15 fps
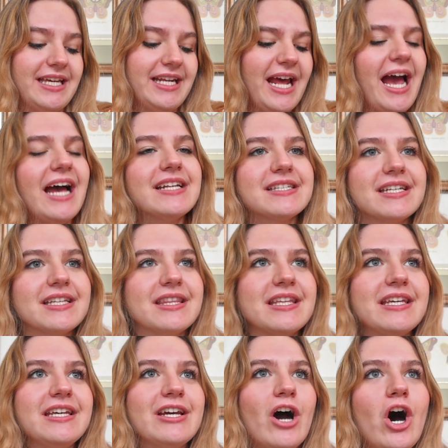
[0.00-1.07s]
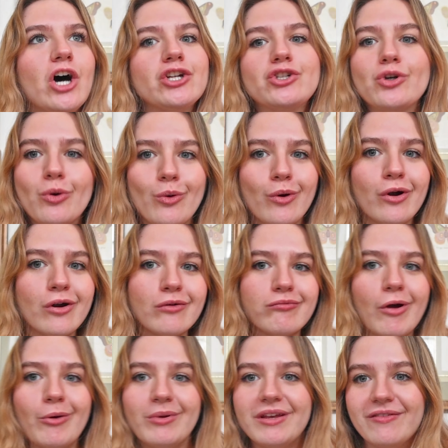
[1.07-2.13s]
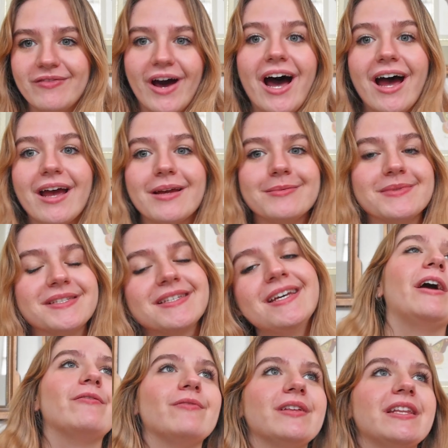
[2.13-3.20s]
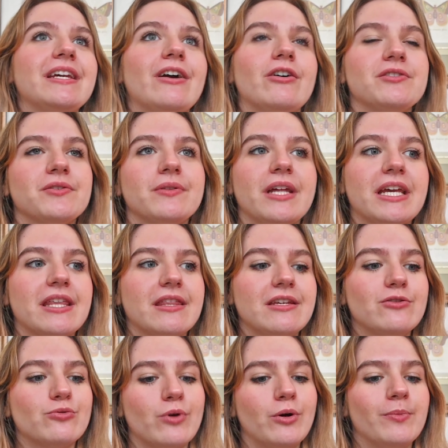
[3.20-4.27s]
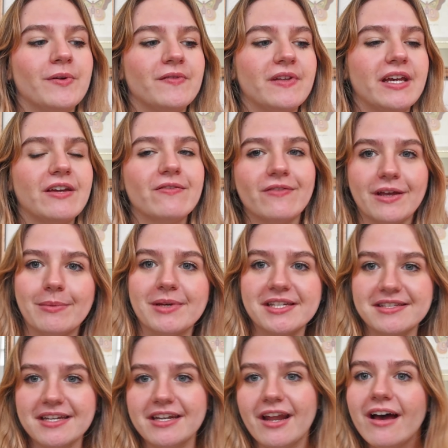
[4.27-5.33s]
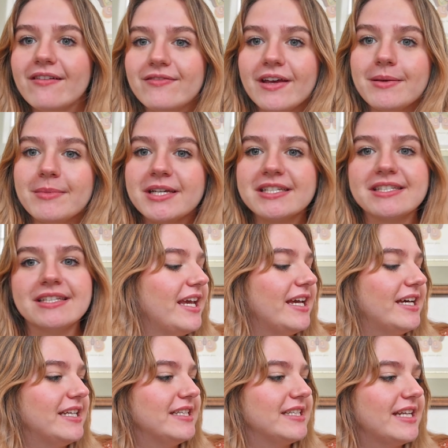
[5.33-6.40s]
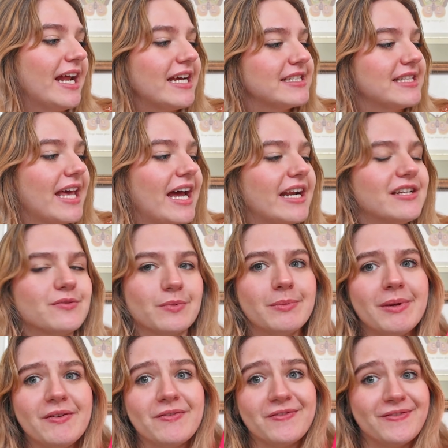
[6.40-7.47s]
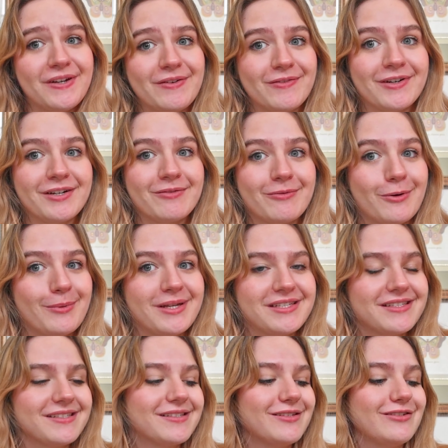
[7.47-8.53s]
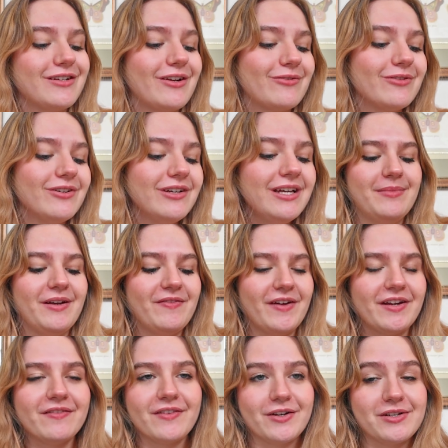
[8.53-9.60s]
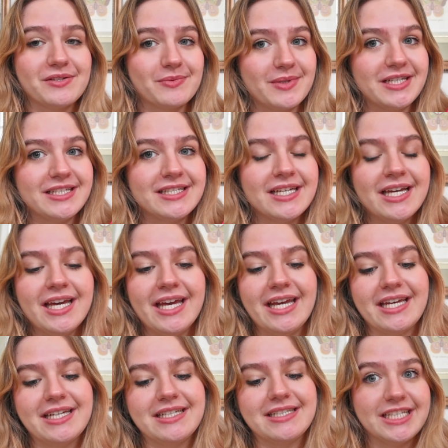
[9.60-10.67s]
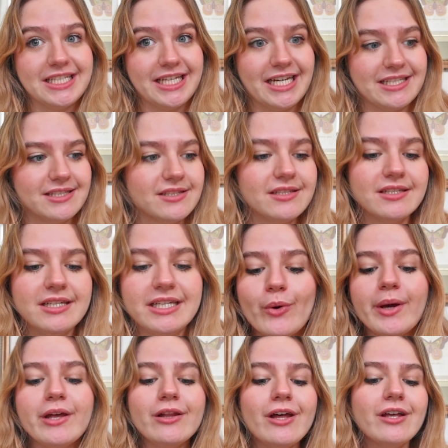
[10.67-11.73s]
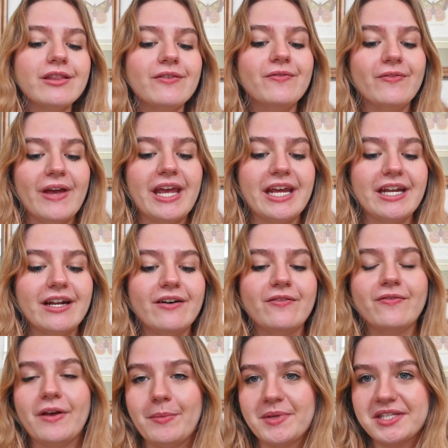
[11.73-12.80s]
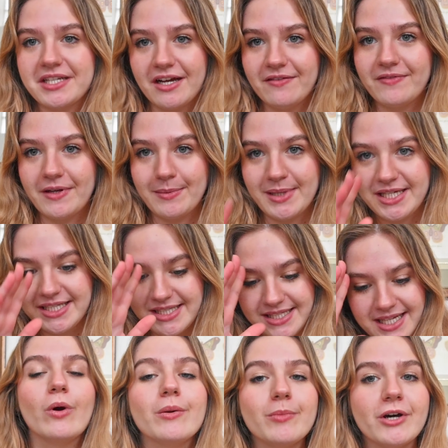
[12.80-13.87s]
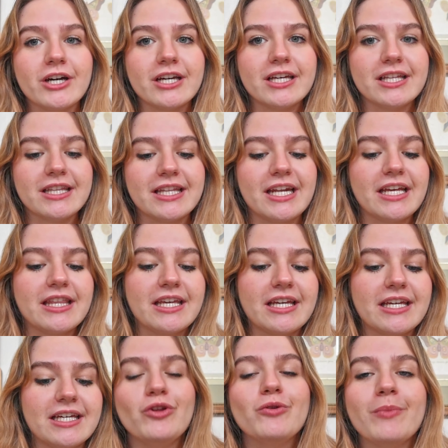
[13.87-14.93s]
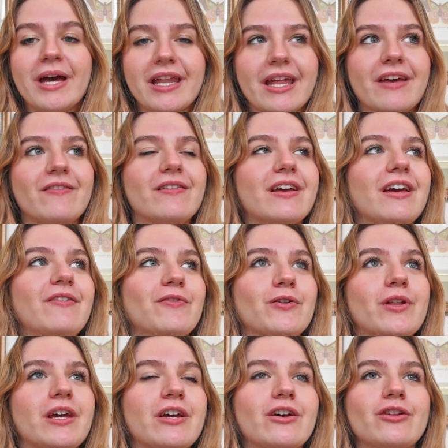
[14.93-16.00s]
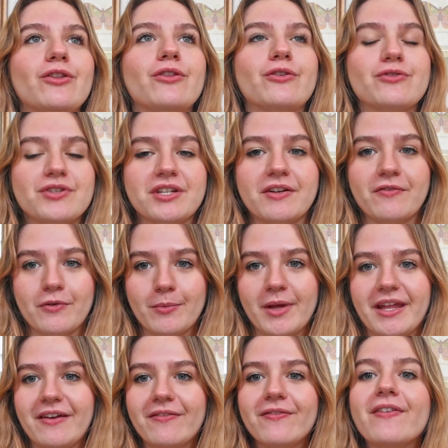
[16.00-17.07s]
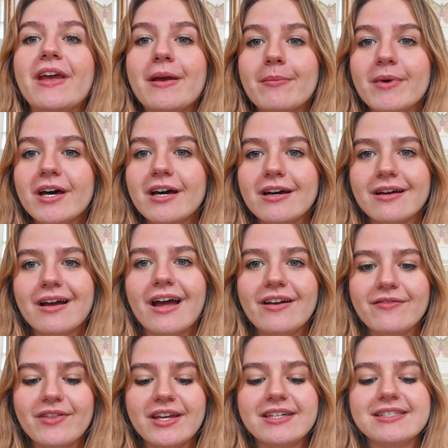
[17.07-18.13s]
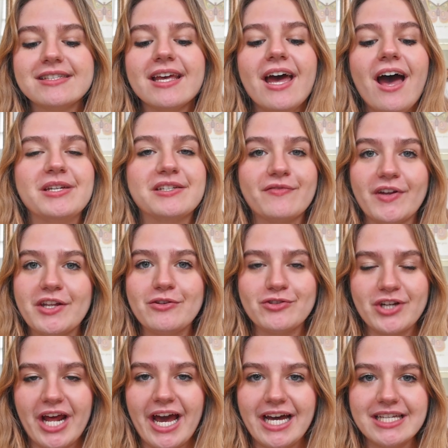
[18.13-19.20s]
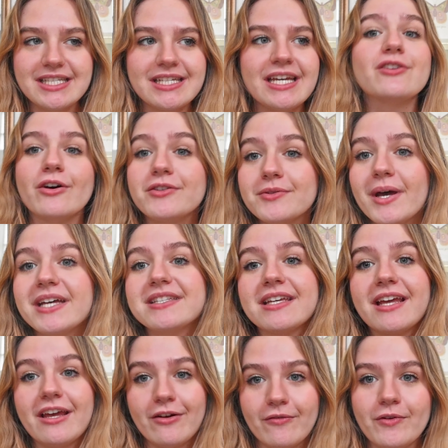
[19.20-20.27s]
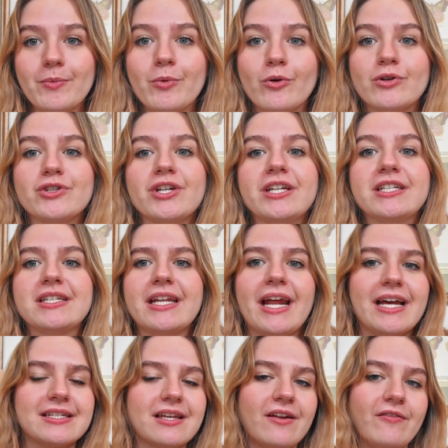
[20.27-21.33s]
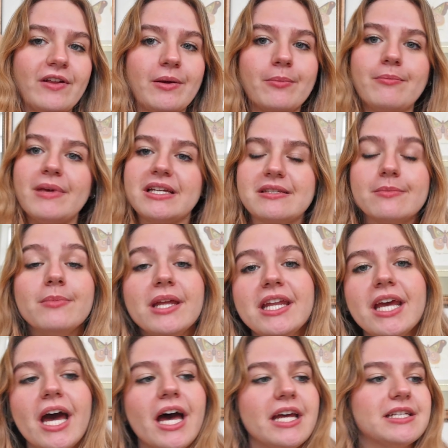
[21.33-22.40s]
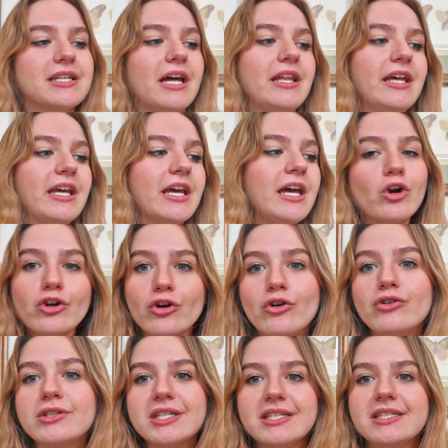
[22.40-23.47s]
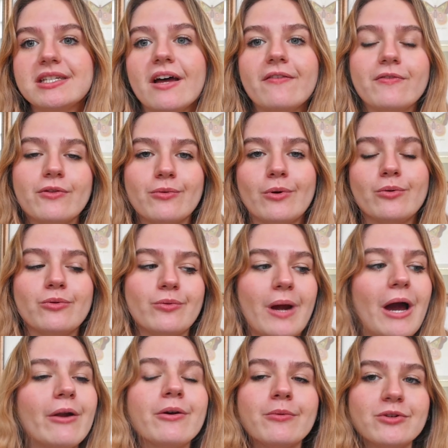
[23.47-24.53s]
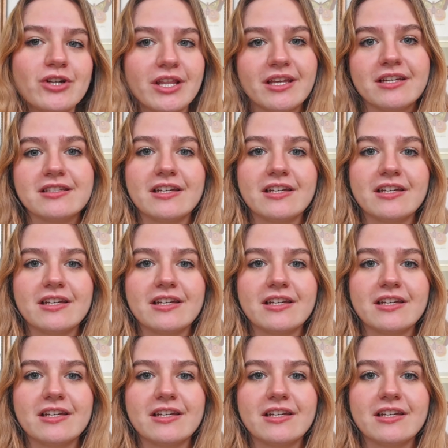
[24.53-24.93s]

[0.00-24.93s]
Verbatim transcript: It has like the on tour roadie vibes. I really also like the trope of like famous and not famous, and it has that. It's one of my favorite romances in general. I find it very sweet, and yes. Going along the vein of famous and not famous, one book that I think you might like if you're like thirsting for more like fame kind of things is Funny You Should Ask. This also has like interview portions, and it has kind of like mixed media. It's got like articles and stuff thrown throughout it, which I think is